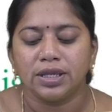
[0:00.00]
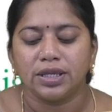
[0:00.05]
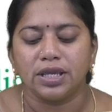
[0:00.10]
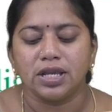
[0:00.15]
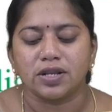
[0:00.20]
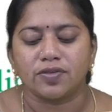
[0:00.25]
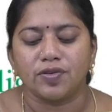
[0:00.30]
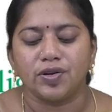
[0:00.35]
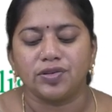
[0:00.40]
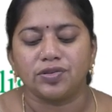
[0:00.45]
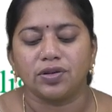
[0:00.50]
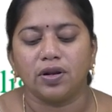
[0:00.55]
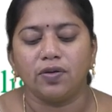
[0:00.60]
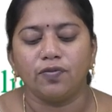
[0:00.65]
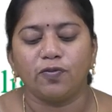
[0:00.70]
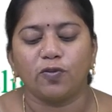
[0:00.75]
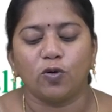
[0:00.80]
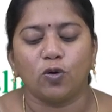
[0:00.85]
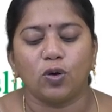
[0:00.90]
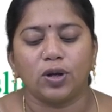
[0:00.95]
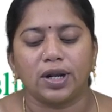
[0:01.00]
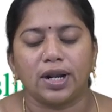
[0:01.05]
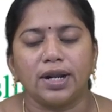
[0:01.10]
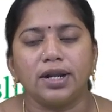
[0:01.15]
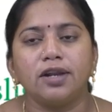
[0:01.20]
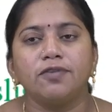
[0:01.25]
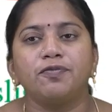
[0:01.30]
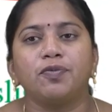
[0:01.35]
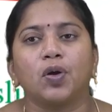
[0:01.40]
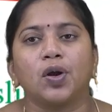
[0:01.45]
equation four
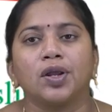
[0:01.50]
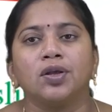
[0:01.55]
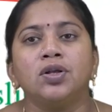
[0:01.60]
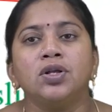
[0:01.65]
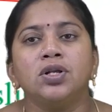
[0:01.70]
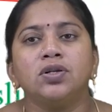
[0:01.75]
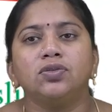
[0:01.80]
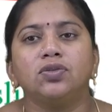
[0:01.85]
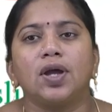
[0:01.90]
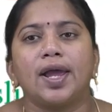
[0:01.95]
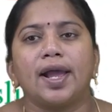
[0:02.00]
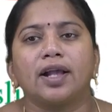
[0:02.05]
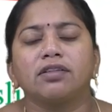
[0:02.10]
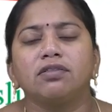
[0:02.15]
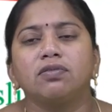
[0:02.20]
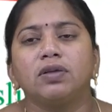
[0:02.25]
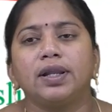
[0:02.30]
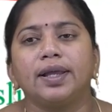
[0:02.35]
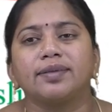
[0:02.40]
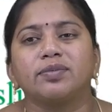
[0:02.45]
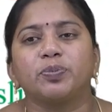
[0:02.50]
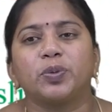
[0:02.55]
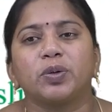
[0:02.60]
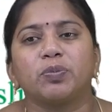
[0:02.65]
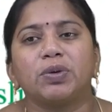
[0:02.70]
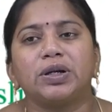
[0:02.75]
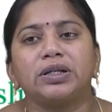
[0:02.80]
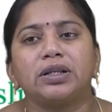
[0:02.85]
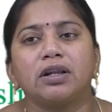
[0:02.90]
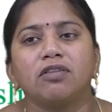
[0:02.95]
and five. So actual
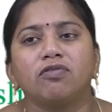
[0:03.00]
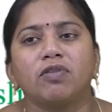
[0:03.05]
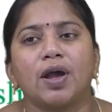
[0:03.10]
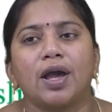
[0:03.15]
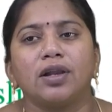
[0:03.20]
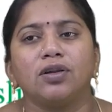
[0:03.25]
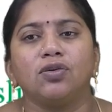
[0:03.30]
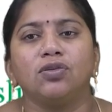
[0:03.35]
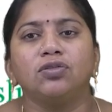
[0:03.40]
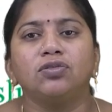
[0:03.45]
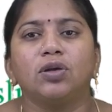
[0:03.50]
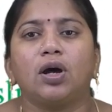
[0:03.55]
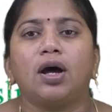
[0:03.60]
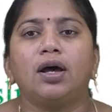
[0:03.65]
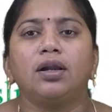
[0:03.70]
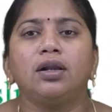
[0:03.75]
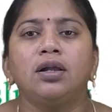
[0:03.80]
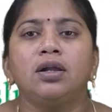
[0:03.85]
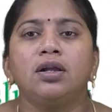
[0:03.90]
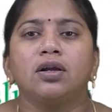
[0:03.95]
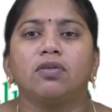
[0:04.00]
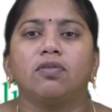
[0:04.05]
experimental values are